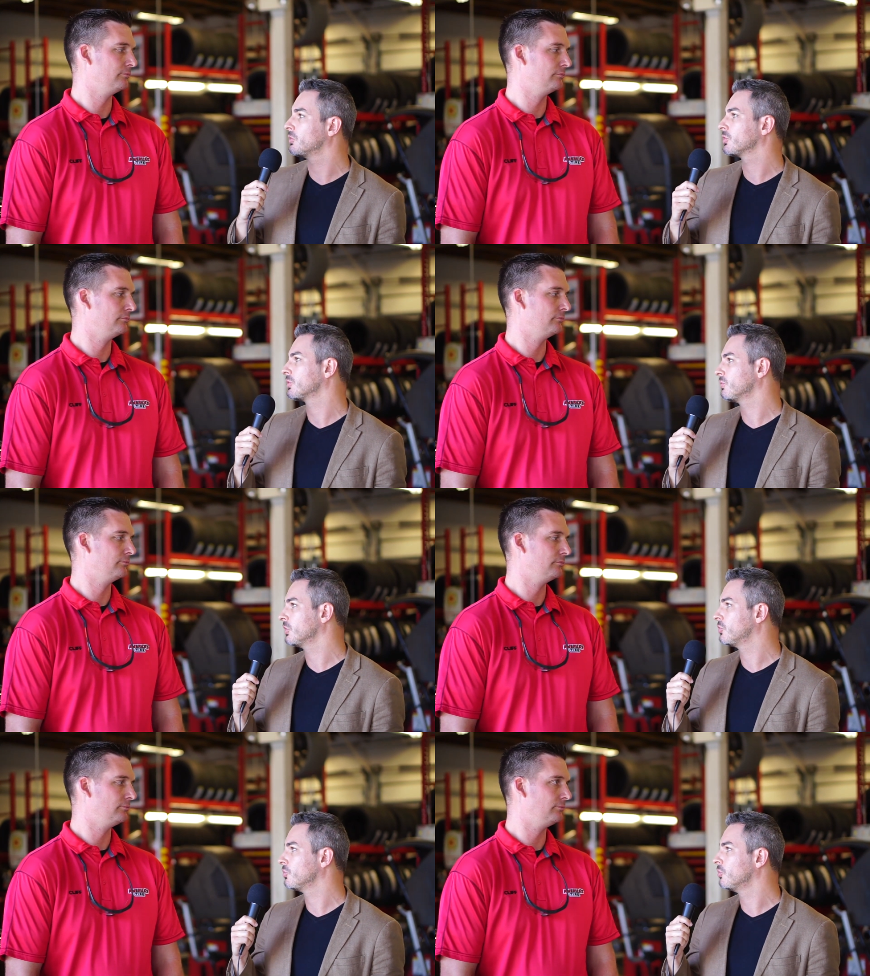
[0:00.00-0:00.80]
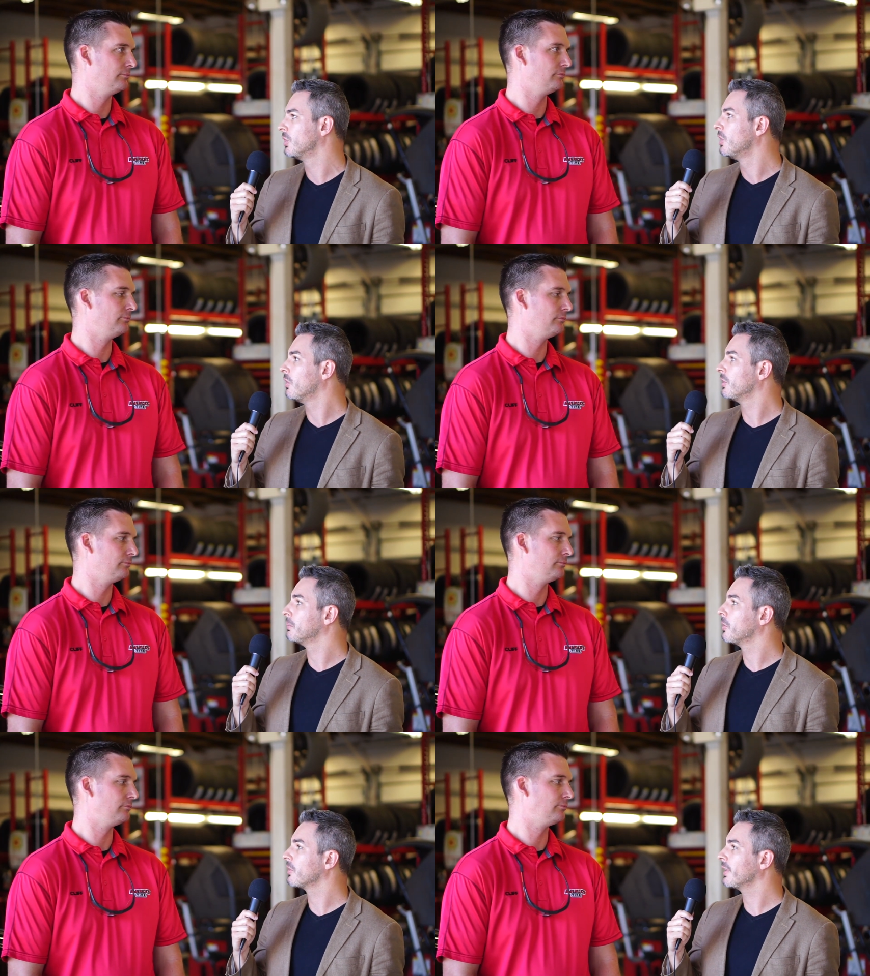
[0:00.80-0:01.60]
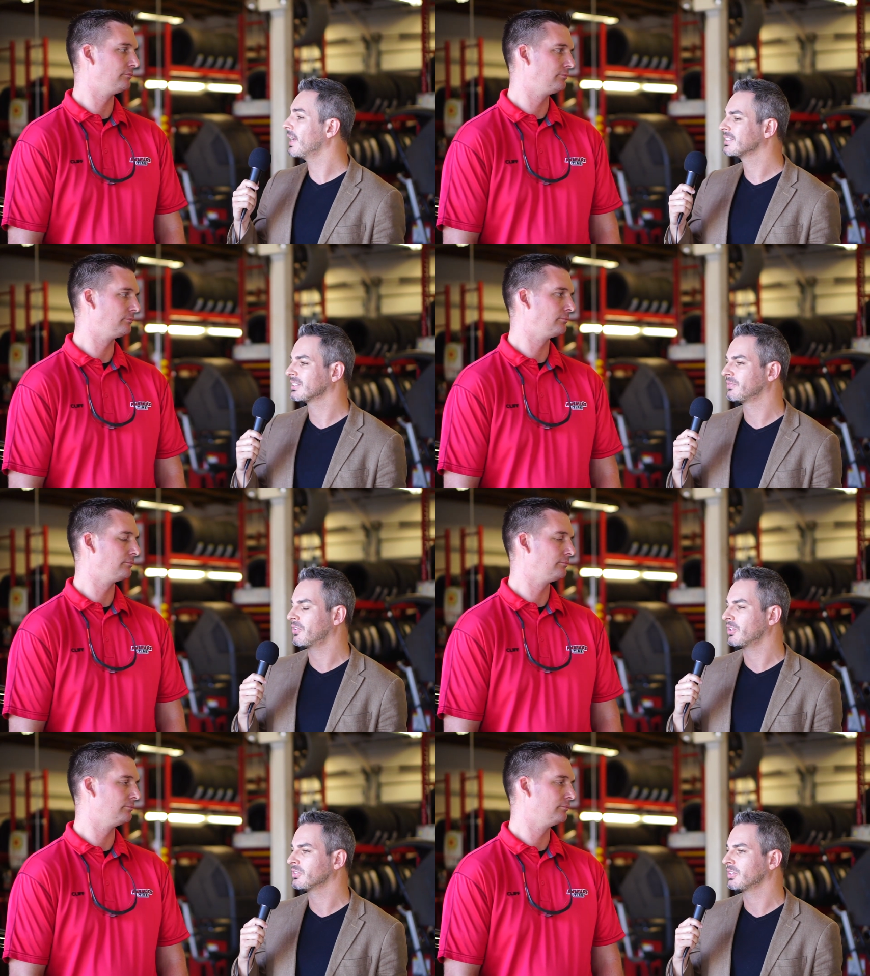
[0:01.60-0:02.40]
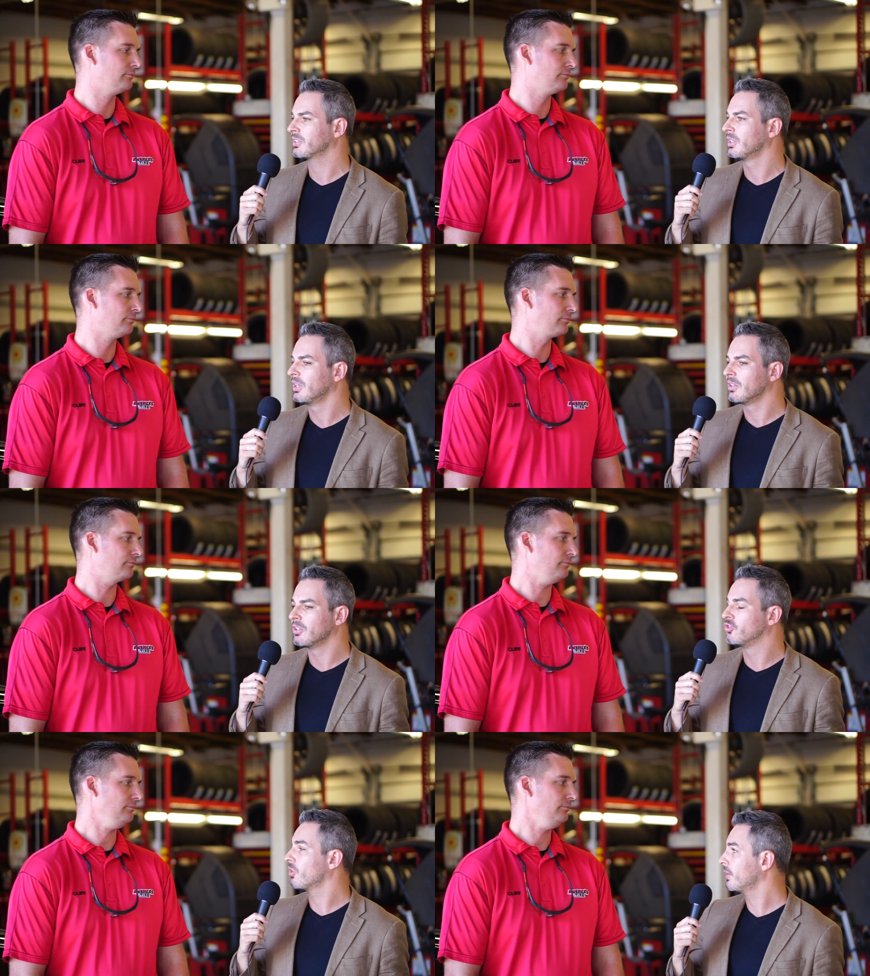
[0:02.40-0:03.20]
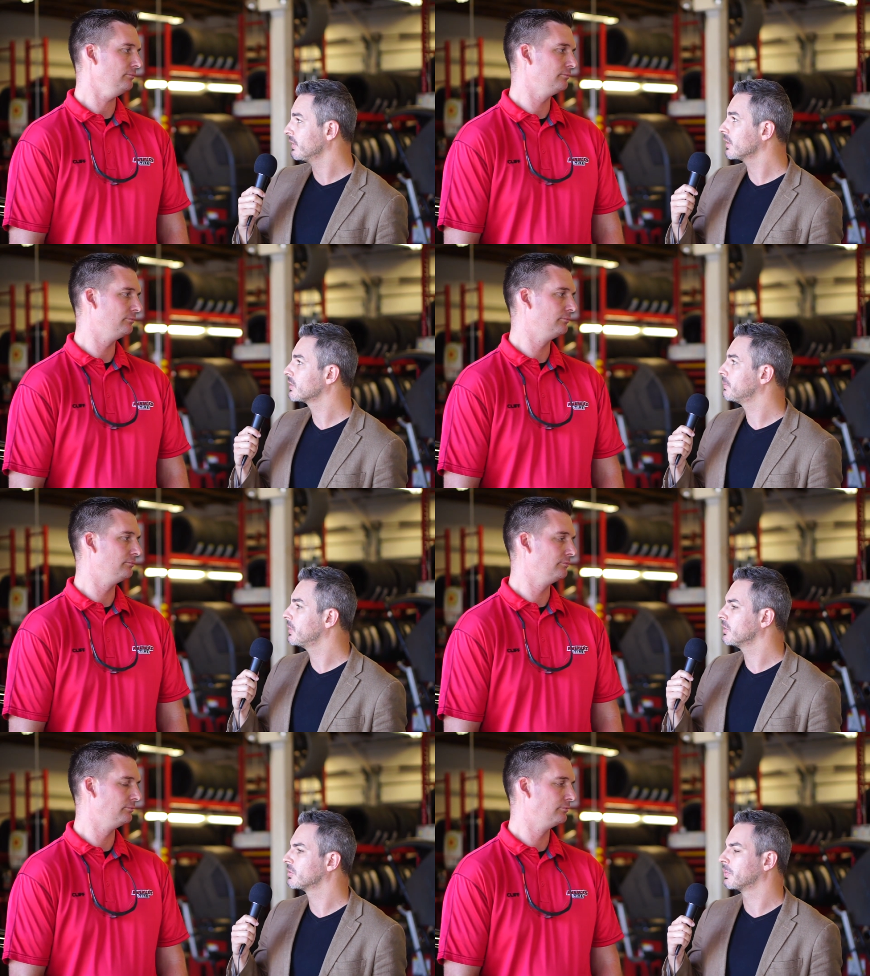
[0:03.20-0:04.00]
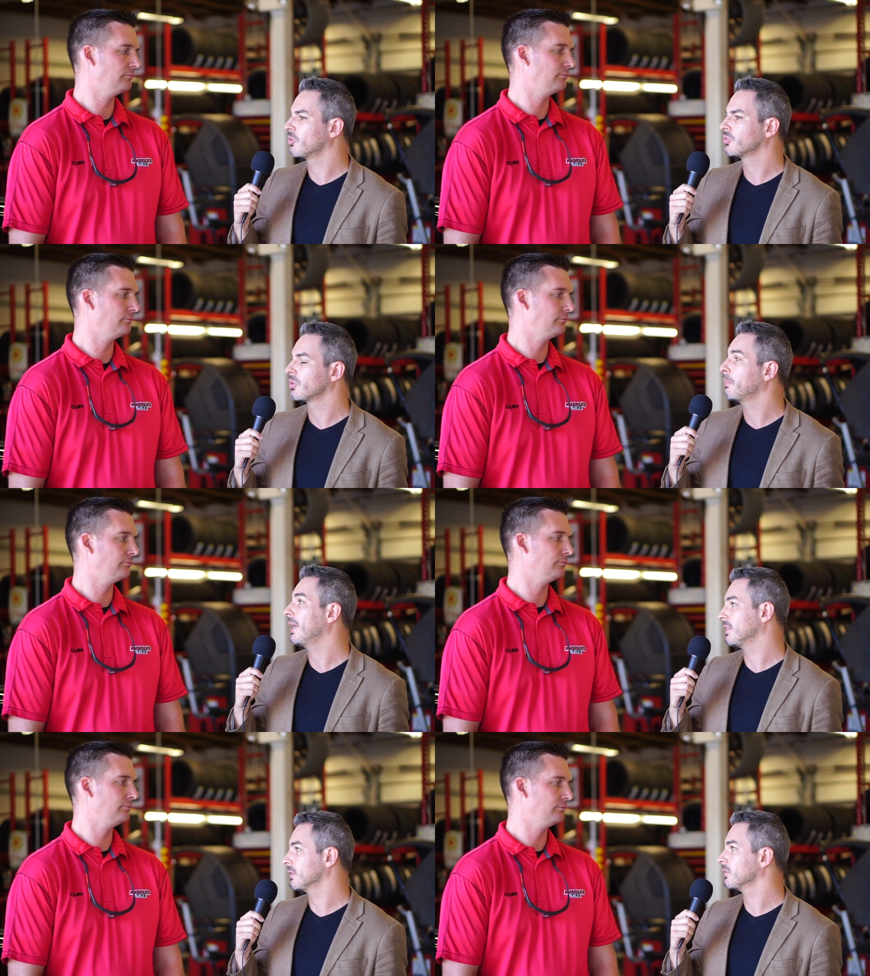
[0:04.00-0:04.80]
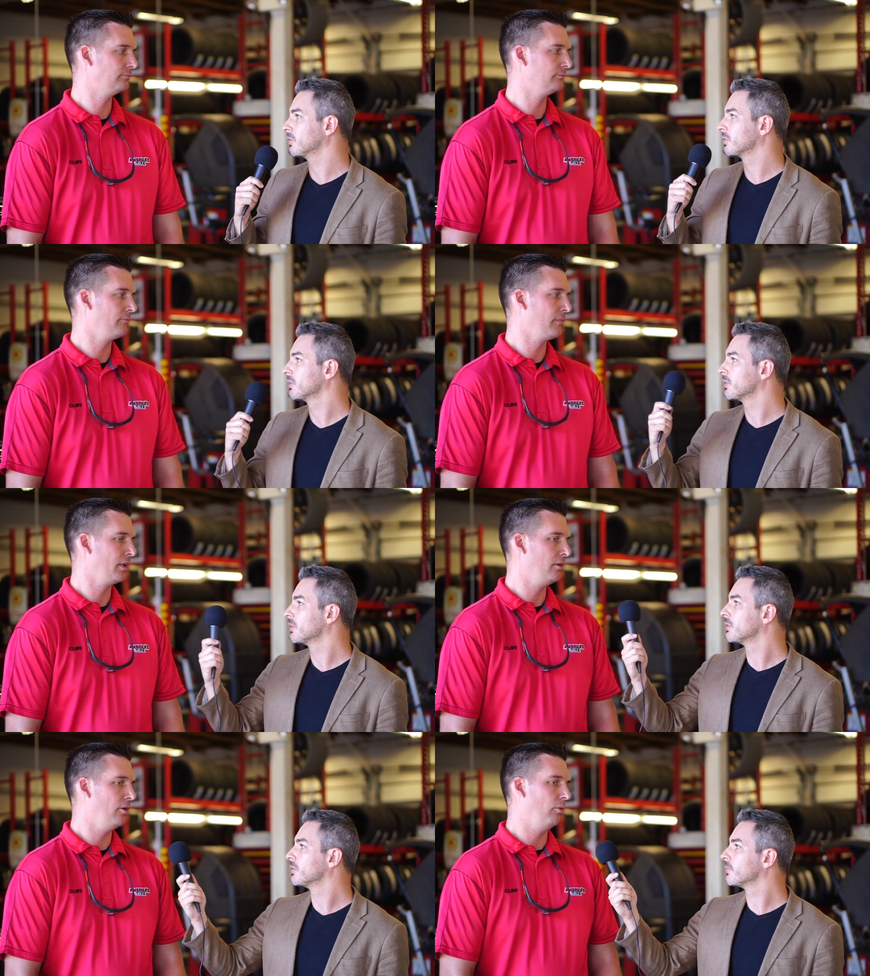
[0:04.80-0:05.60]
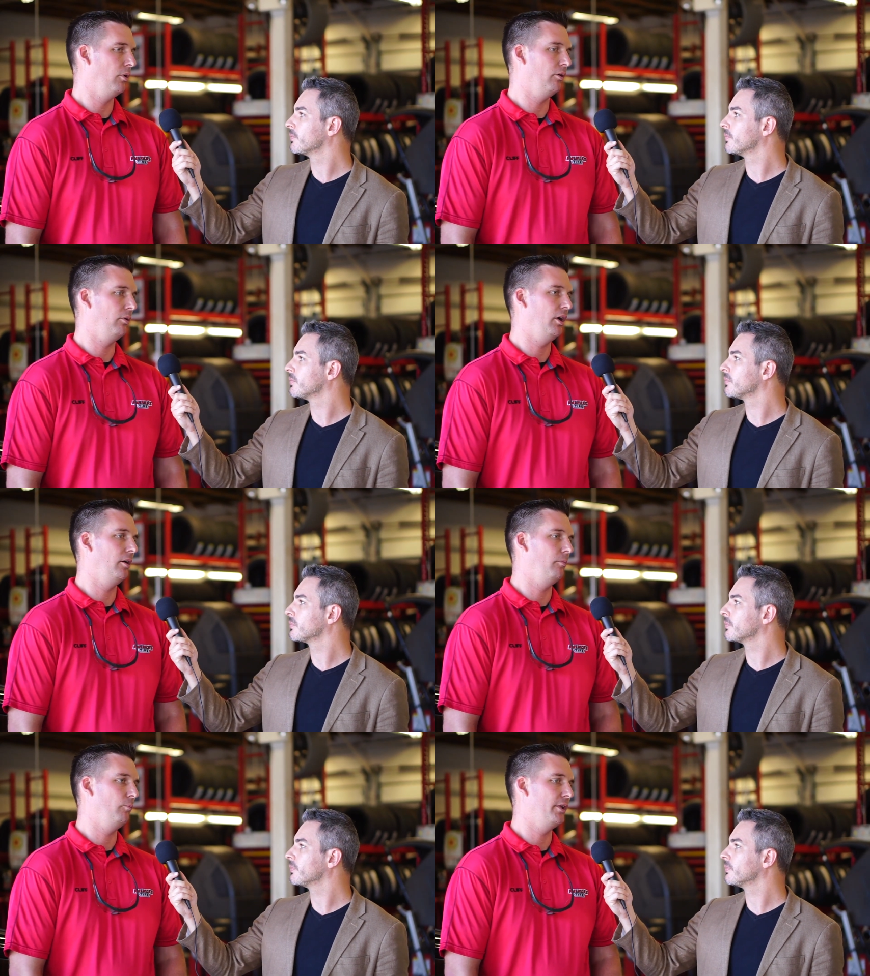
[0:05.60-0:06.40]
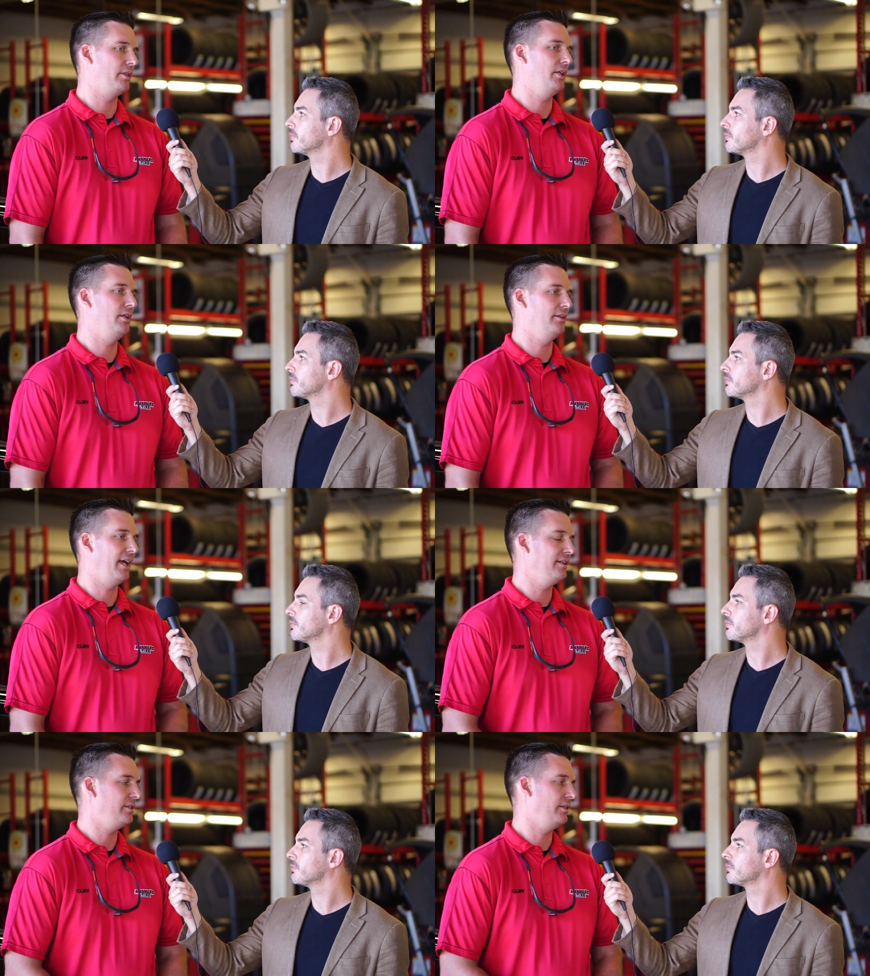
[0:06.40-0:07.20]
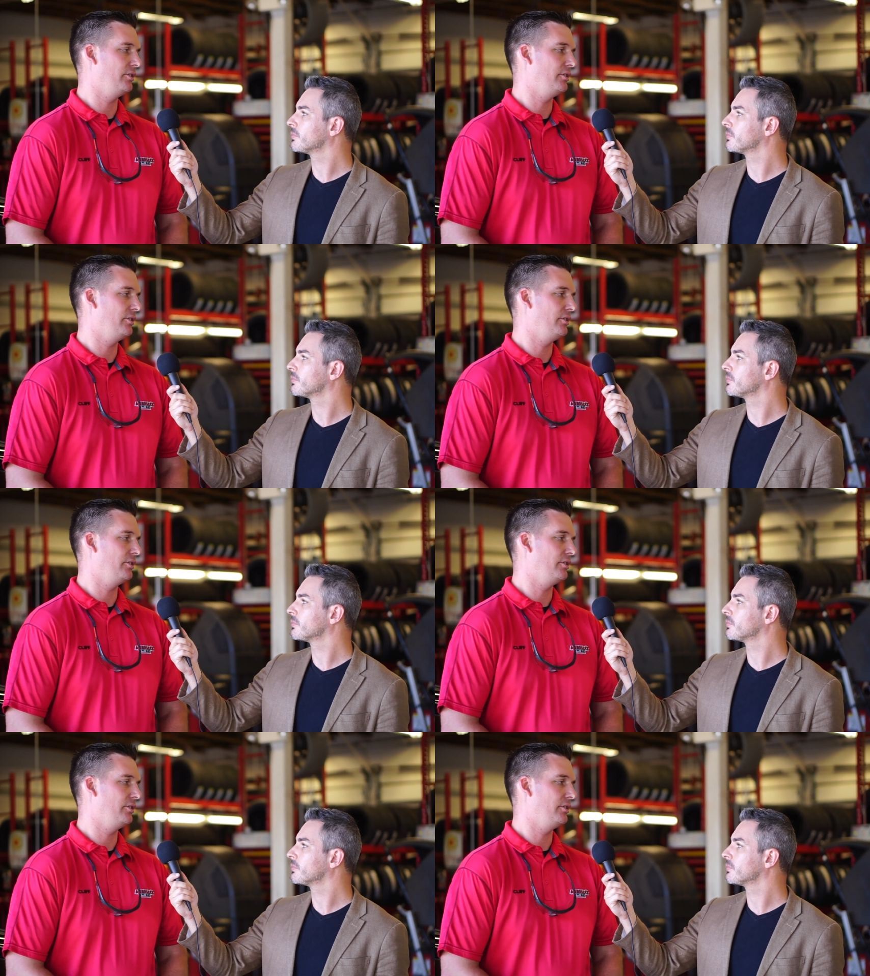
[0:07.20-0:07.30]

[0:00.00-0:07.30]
Speaker 1: versus 22 on the Model X as far as like the driving experience, but also maintenance? Well,
Speaker 2: um, with the 19